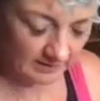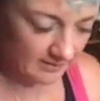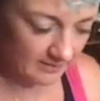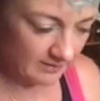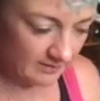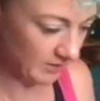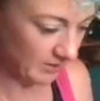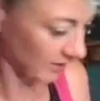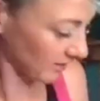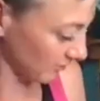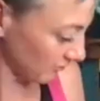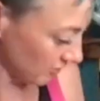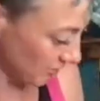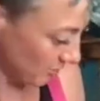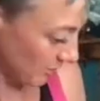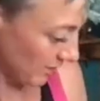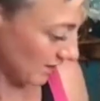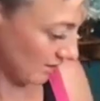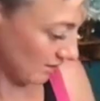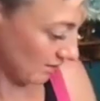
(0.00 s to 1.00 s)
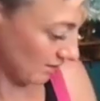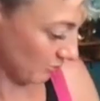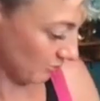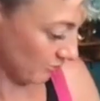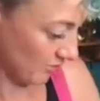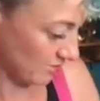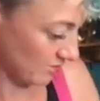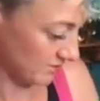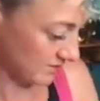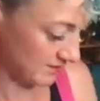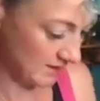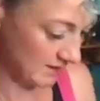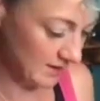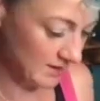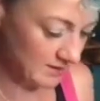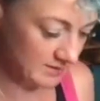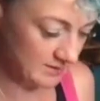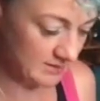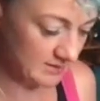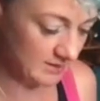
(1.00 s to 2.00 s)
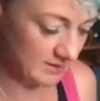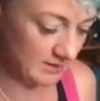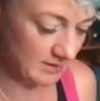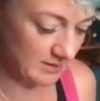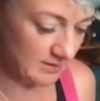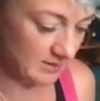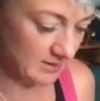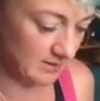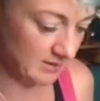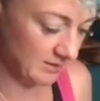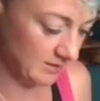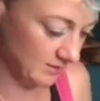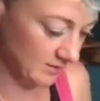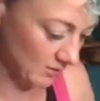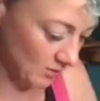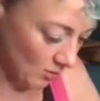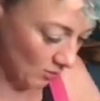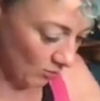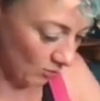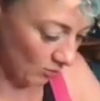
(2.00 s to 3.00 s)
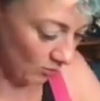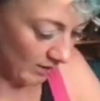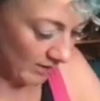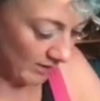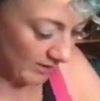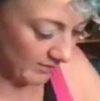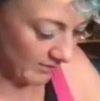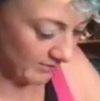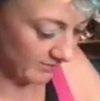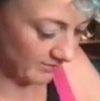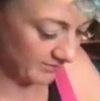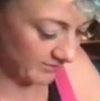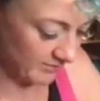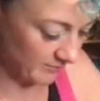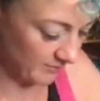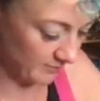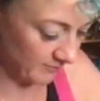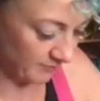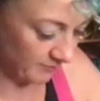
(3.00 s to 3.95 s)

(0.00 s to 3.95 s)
And then we're going to repeat our process with